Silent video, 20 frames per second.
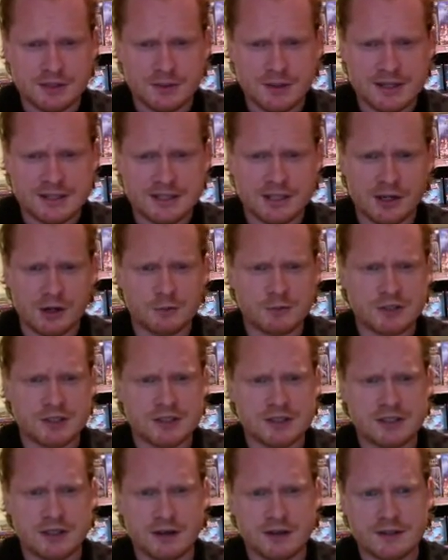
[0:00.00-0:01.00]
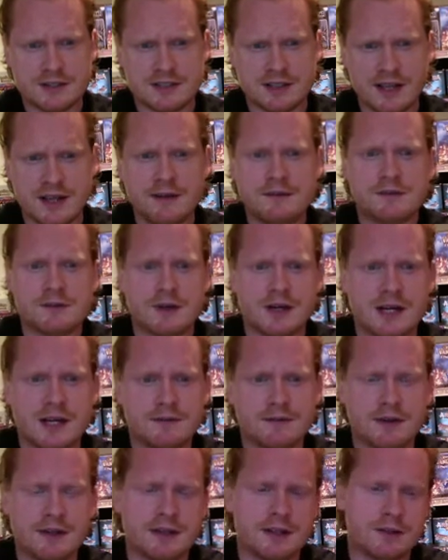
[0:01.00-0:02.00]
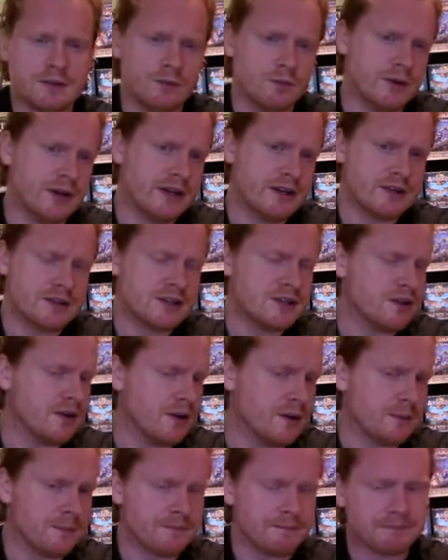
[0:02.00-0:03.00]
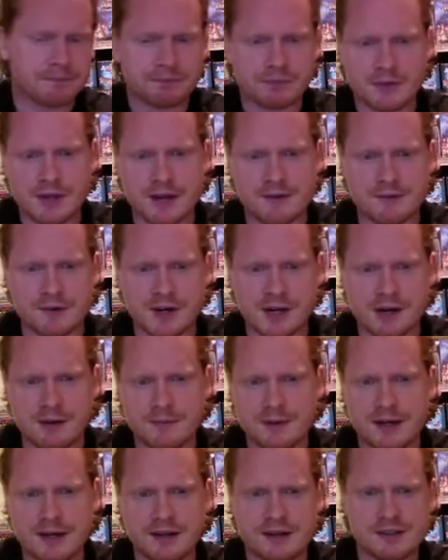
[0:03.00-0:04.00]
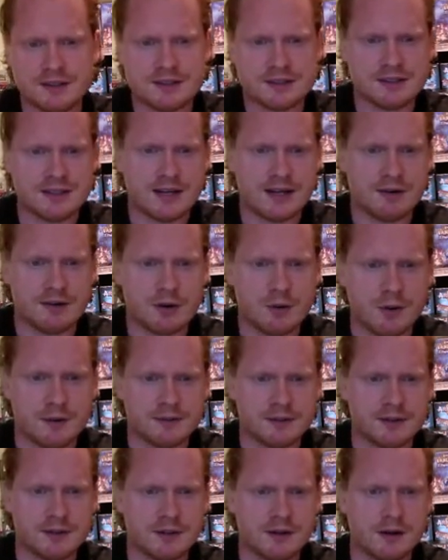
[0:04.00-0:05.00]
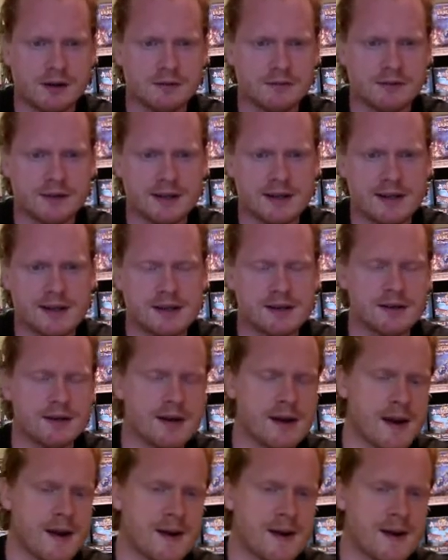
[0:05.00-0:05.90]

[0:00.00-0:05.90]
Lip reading: easy options are the Slave Driver, which, you know, every army has their equivalent of a, you